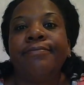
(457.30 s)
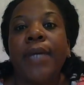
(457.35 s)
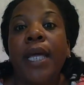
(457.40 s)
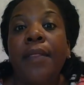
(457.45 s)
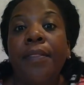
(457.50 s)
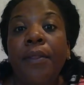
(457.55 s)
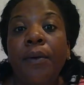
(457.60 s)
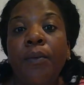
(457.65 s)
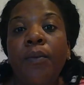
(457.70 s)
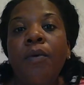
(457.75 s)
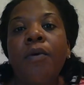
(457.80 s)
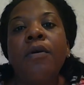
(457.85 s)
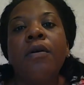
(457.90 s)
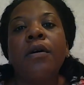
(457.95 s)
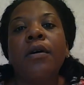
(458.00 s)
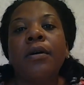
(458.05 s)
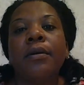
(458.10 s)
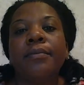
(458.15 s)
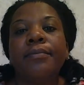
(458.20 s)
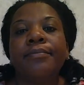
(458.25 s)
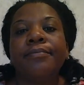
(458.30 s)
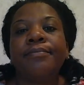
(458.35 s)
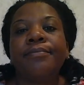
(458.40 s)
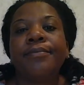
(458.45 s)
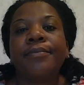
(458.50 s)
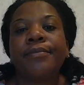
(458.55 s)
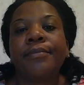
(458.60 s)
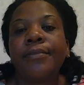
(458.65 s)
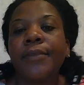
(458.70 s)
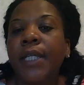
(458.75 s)
in the war,
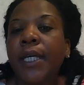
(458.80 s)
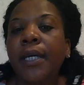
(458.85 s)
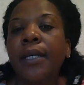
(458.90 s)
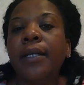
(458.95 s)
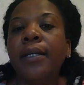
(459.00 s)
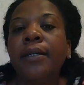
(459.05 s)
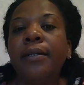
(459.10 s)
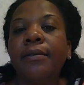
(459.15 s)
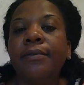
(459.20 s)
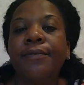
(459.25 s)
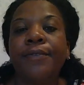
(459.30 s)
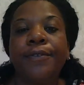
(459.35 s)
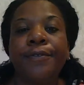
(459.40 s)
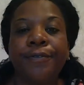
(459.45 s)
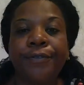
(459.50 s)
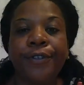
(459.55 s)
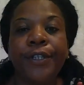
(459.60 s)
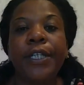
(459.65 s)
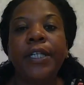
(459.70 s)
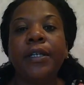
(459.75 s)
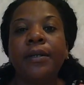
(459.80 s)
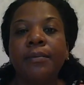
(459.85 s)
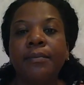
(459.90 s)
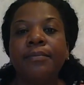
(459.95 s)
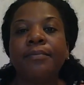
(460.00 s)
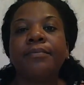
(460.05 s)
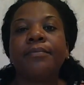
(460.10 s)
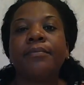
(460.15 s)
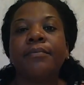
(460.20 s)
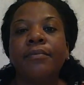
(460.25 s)
killing for freedom,
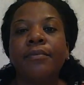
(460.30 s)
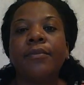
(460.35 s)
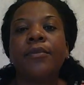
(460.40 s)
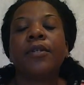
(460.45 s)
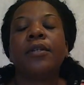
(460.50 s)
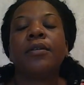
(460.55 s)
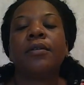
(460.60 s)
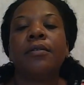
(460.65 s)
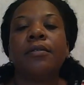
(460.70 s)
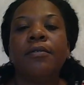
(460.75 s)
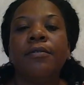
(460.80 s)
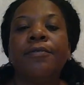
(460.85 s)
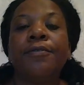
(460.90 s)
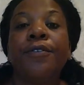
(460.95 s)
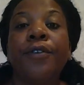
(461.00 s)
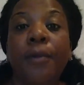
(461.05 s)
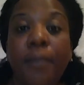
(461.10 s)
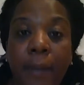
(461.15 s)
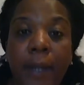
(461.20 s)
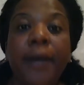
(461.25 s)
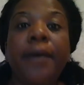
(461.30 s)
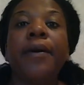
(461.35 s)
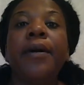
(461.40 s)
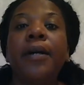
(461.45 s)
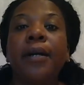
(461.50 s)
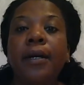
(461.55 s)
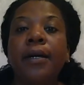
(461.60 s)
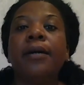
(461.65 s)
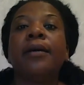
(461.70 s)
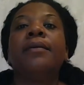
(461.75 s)
for
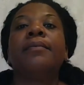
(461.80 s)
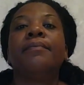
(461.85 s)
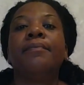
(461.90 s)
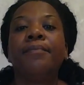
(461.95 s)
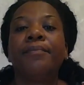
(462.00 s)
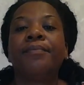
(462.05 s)
America.